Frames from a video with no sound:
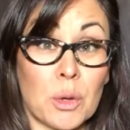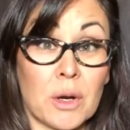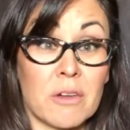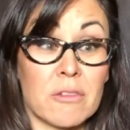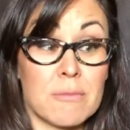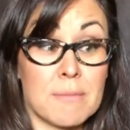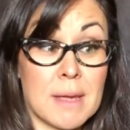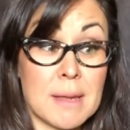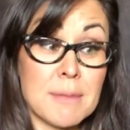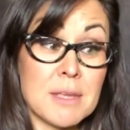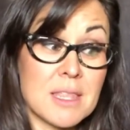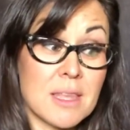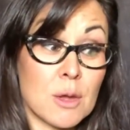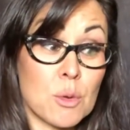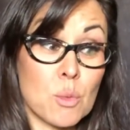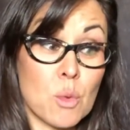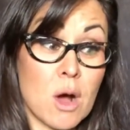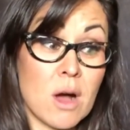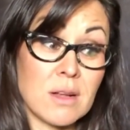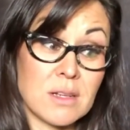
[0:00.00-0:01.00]
or if maybe they
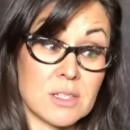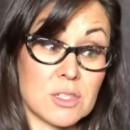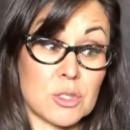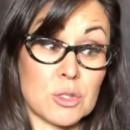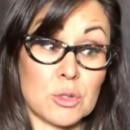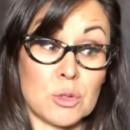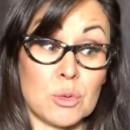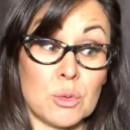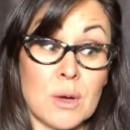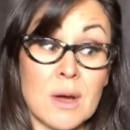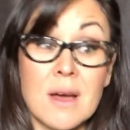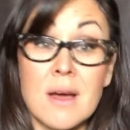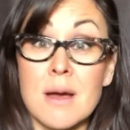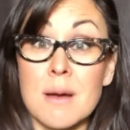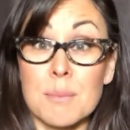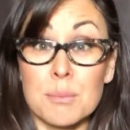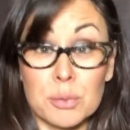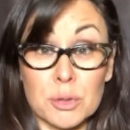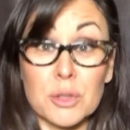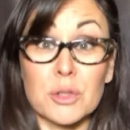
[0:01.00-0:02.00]
want to
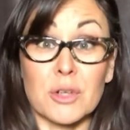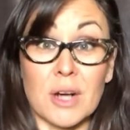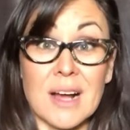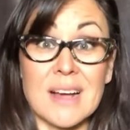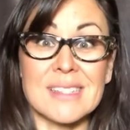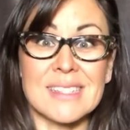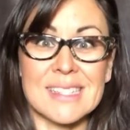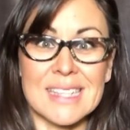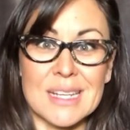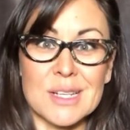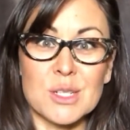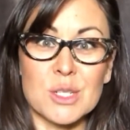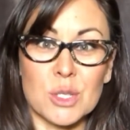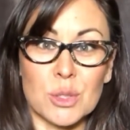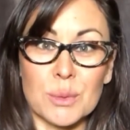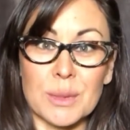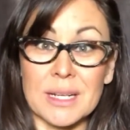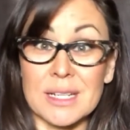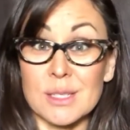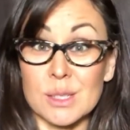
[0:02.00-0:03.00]
progress
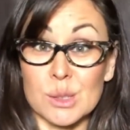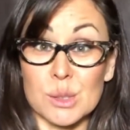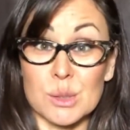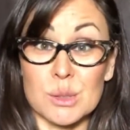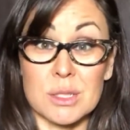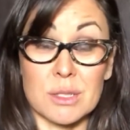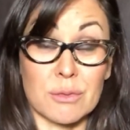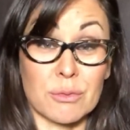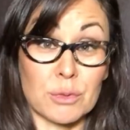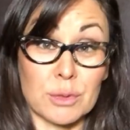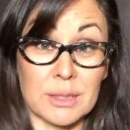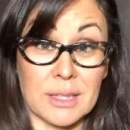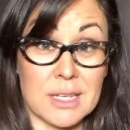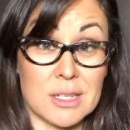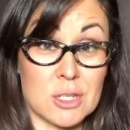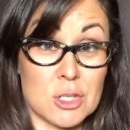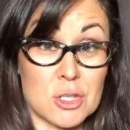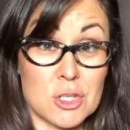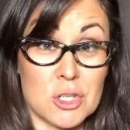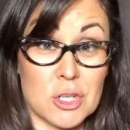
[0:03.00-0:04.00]
into an exclusive
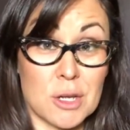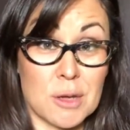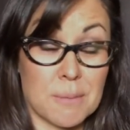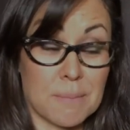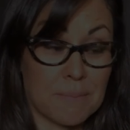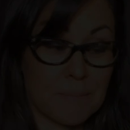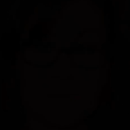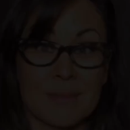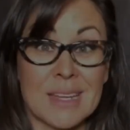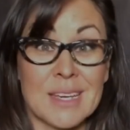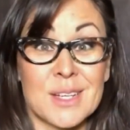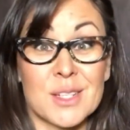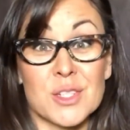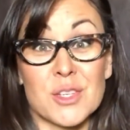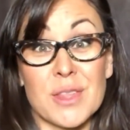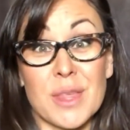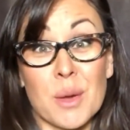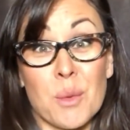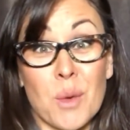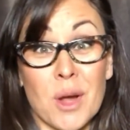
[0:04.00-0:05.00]
relationship.
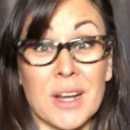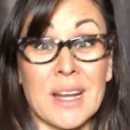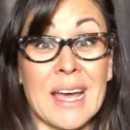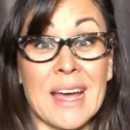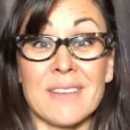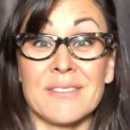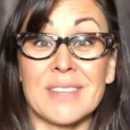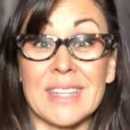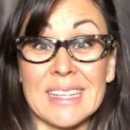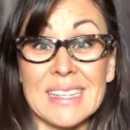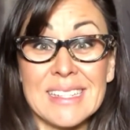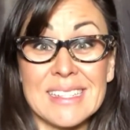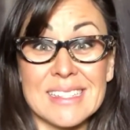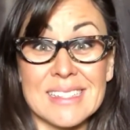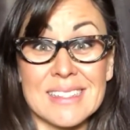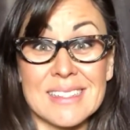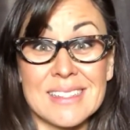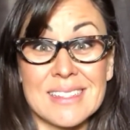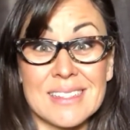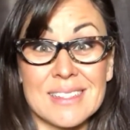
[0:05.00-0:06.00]
Do they want to have
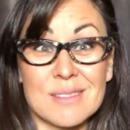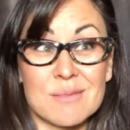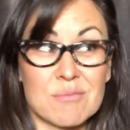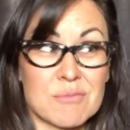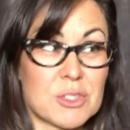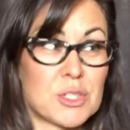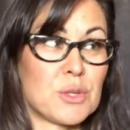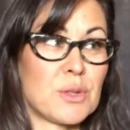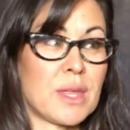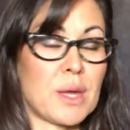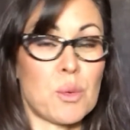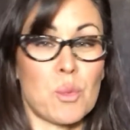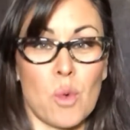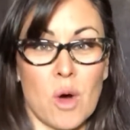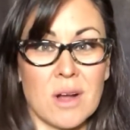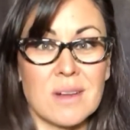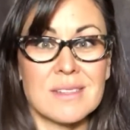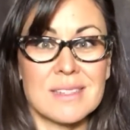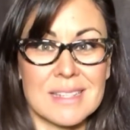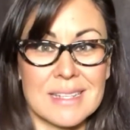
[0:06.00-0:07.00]
kids? Do they
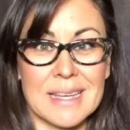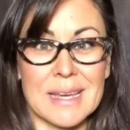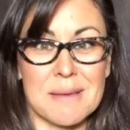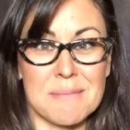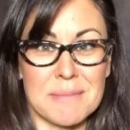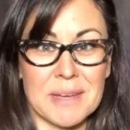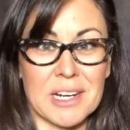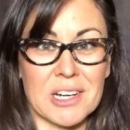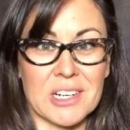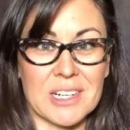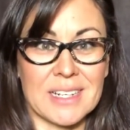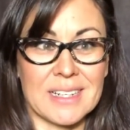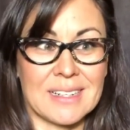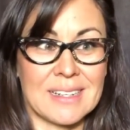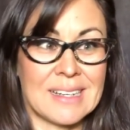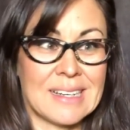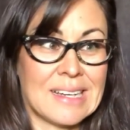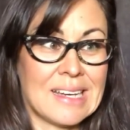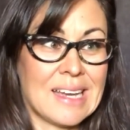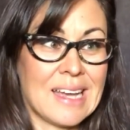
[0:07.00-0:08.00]
want to get married?
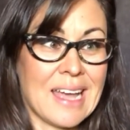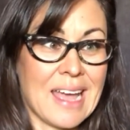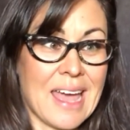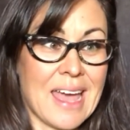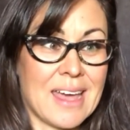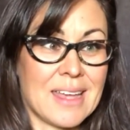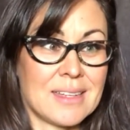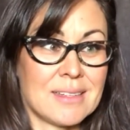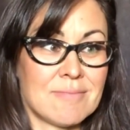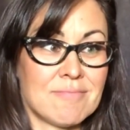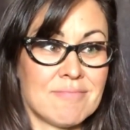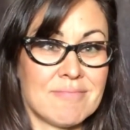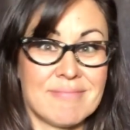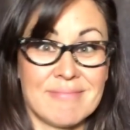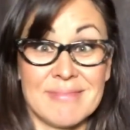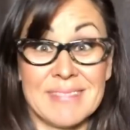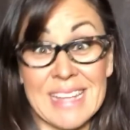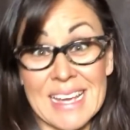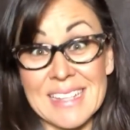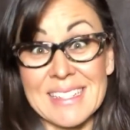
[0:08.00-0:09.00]
And
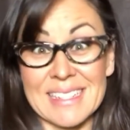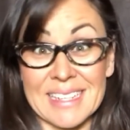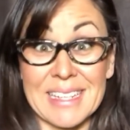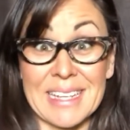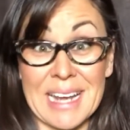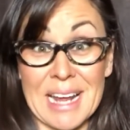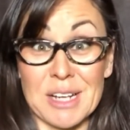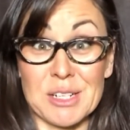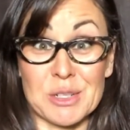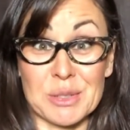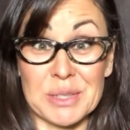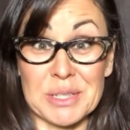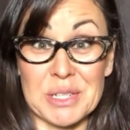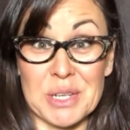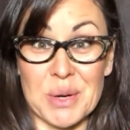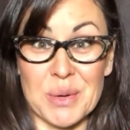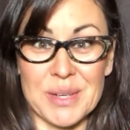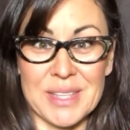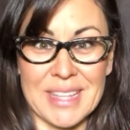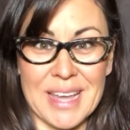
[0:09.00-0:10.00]
yes, it can actually
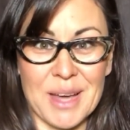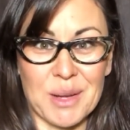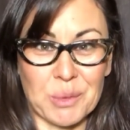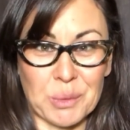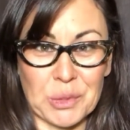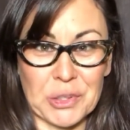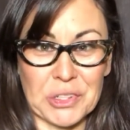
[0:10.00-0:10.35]
go in that